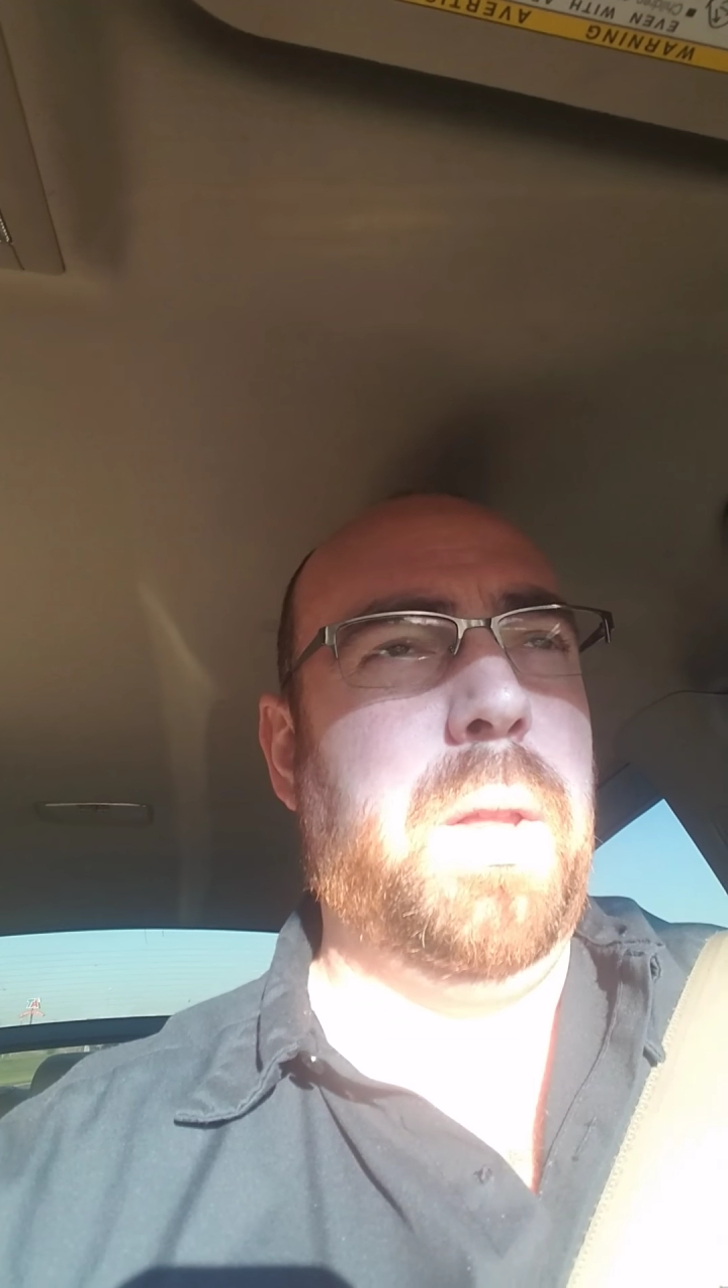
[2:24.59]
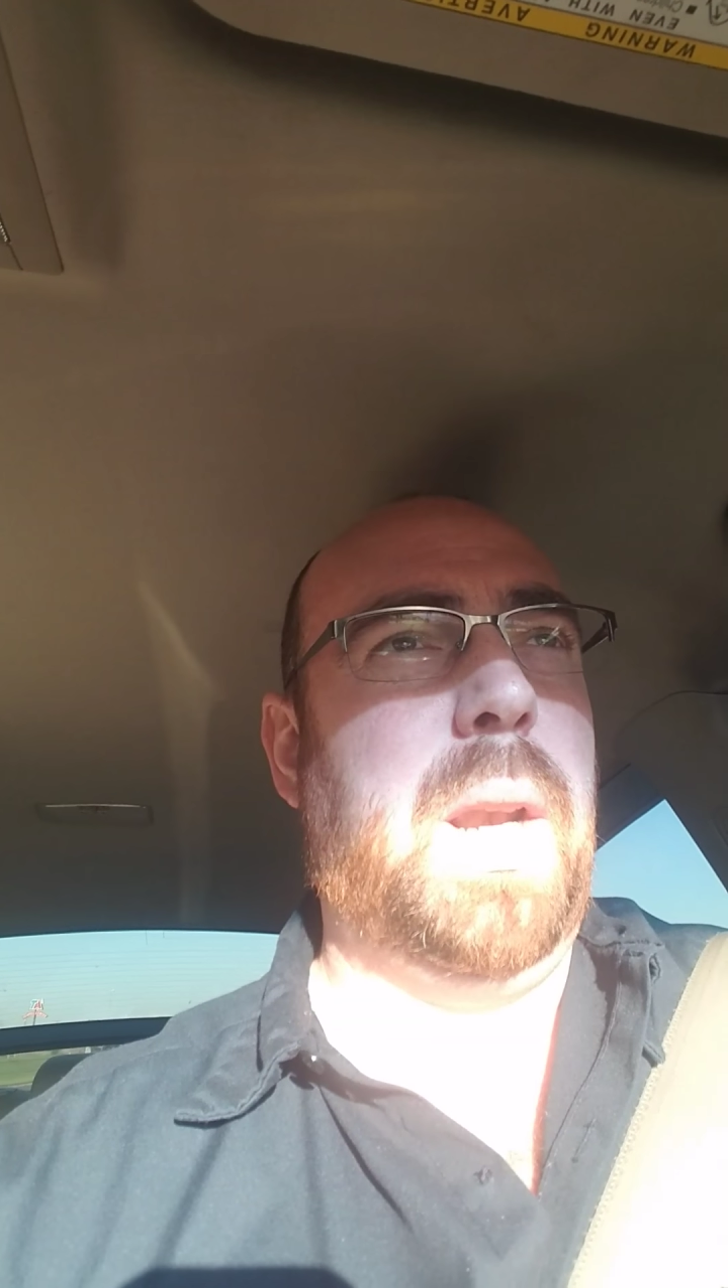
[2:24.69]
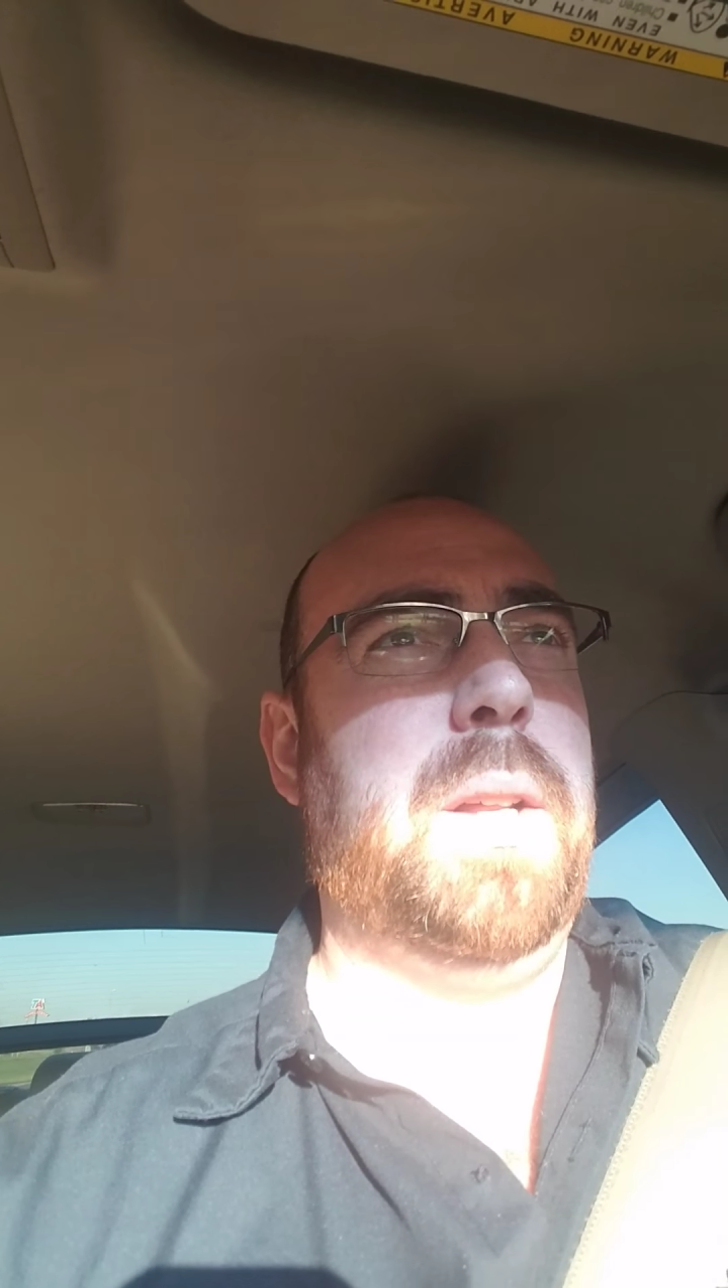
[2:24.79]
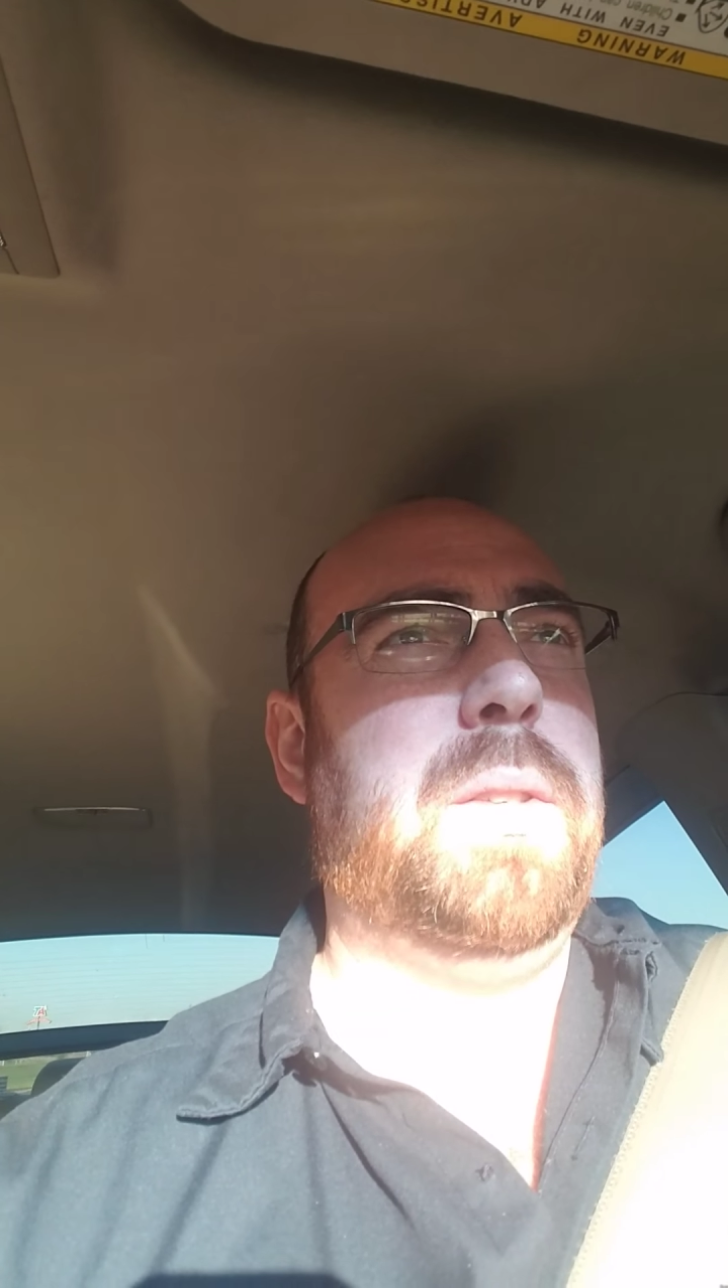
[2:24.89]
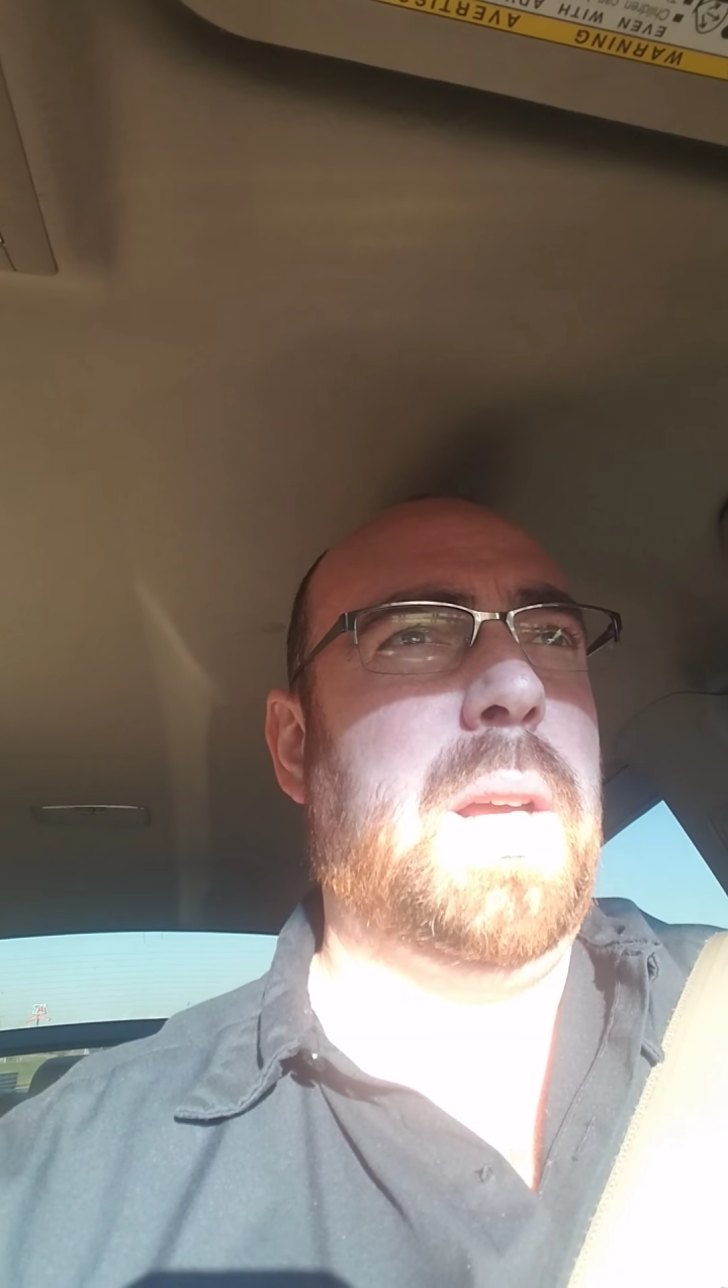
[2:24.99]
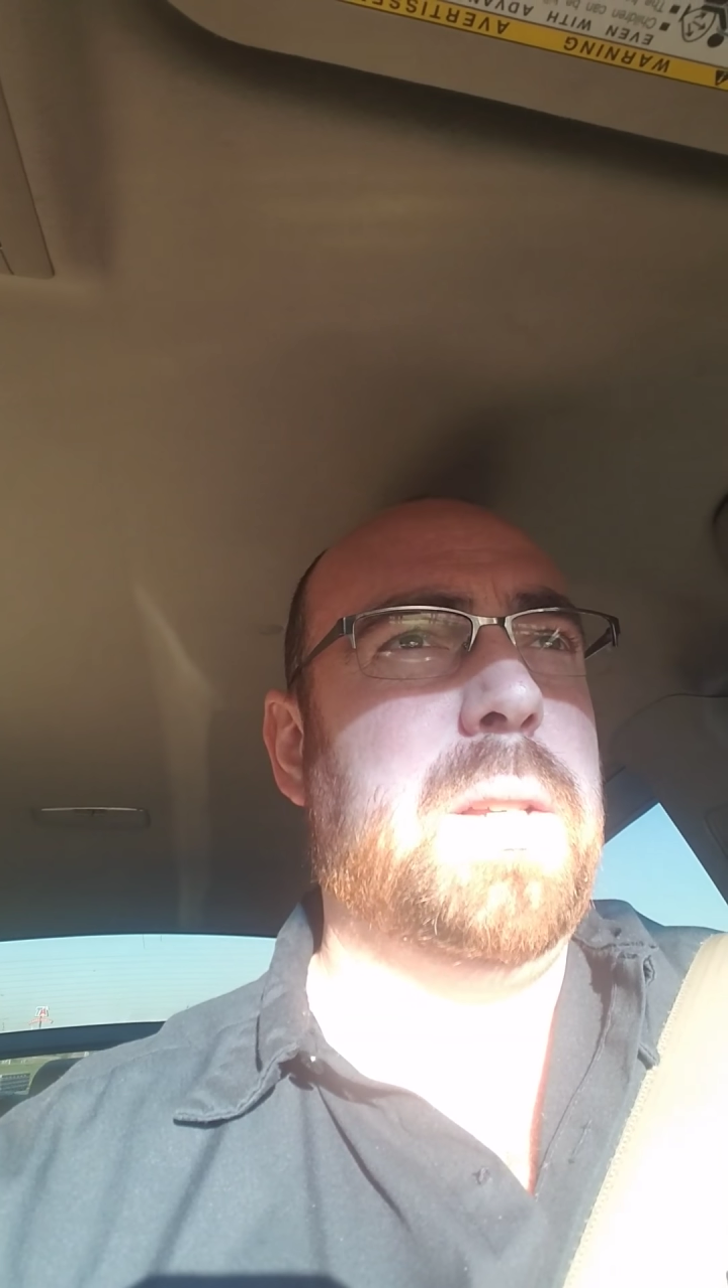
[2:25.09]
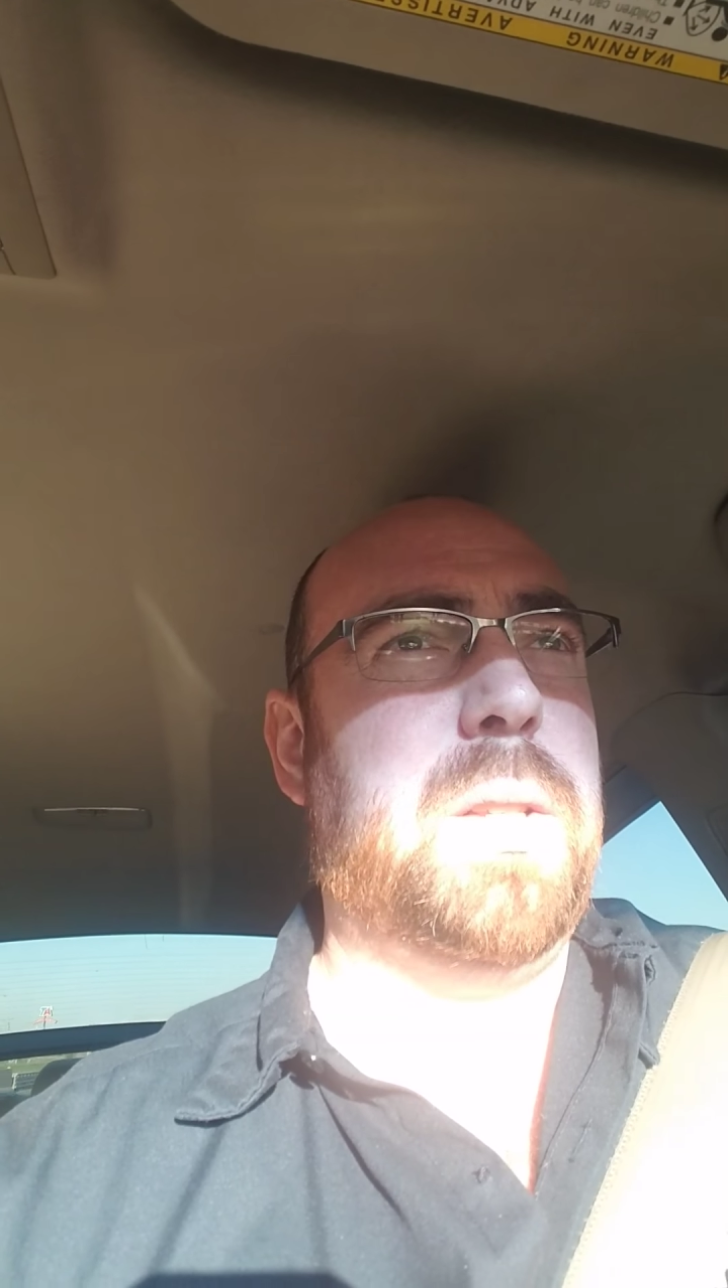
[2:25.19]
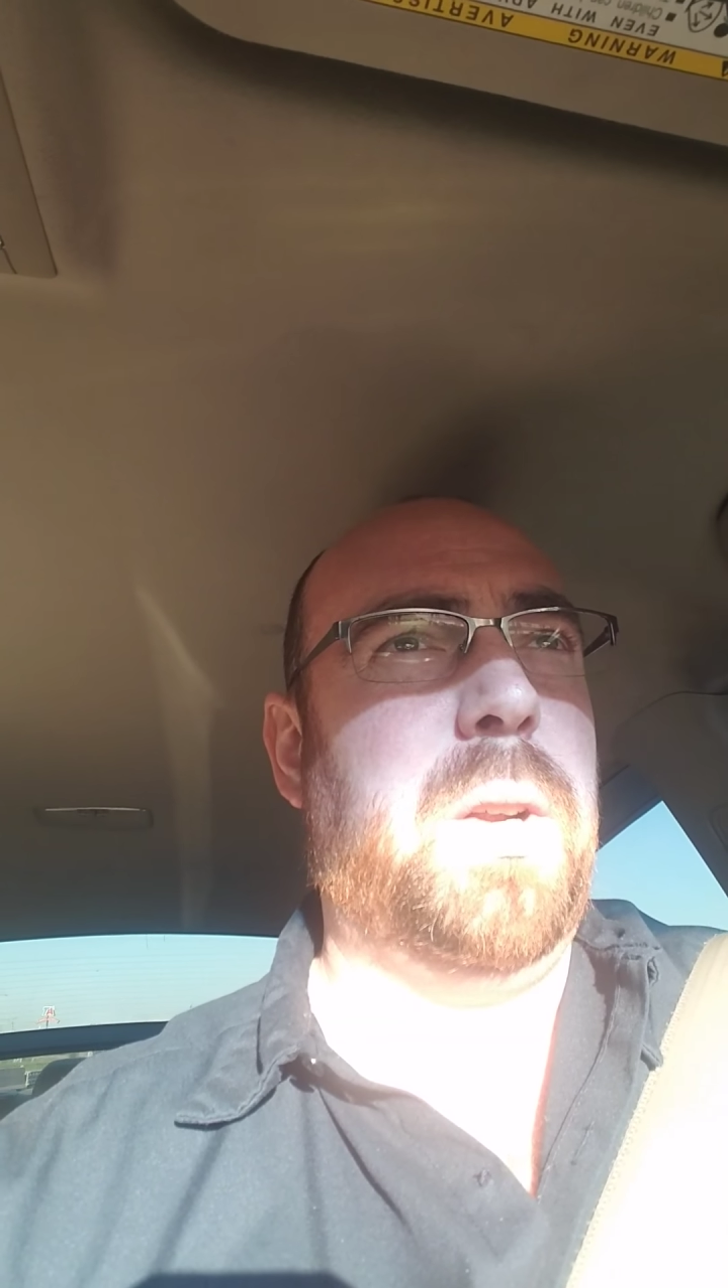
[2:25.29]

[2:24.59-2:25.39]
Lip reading: that it has